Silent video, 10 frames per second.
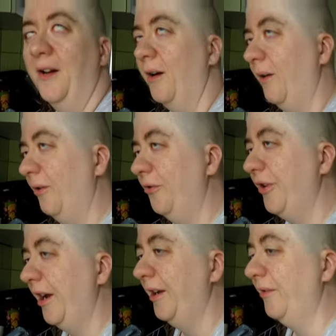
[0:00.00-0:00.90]
A whole
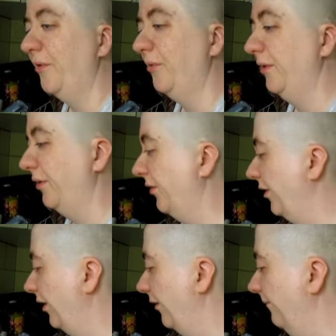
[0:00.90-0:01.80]
day of doing
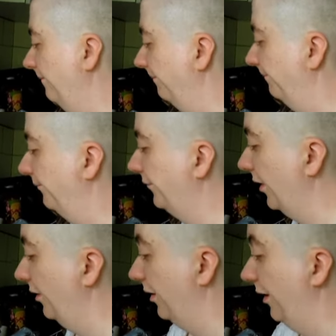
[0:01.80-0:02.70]
nothing. Mm.
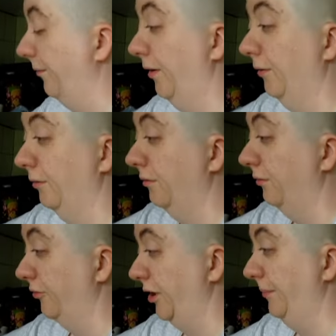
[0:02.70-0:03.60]
Okay, well,
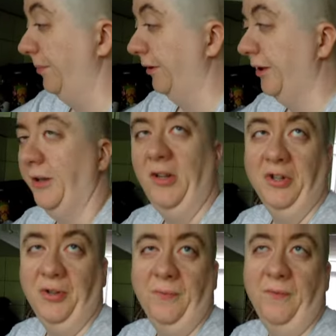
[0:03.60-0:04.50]
laundry, but that
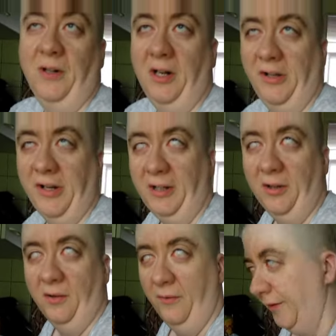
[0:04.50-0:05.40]
doesn't really take
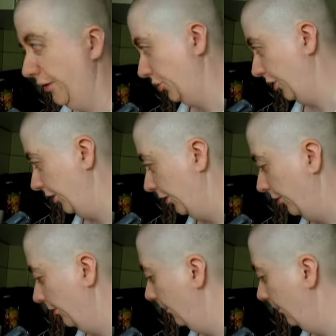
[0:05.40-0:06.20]
a lot of energy and